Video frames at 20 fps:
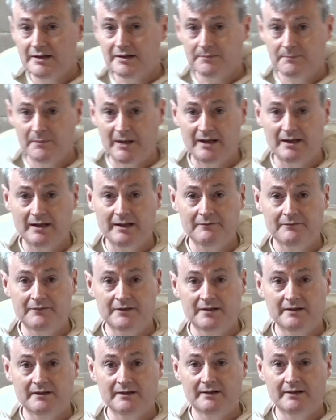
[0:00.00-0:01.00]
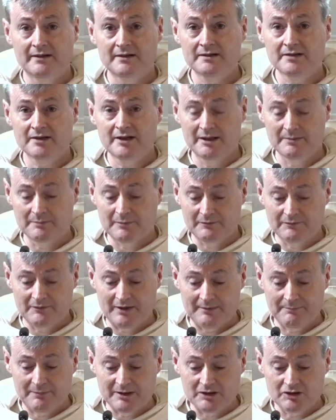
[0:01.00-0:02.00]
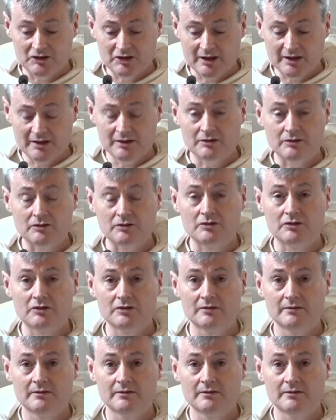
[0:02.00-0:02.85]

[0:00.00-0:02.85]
men lived at a time of rapid change,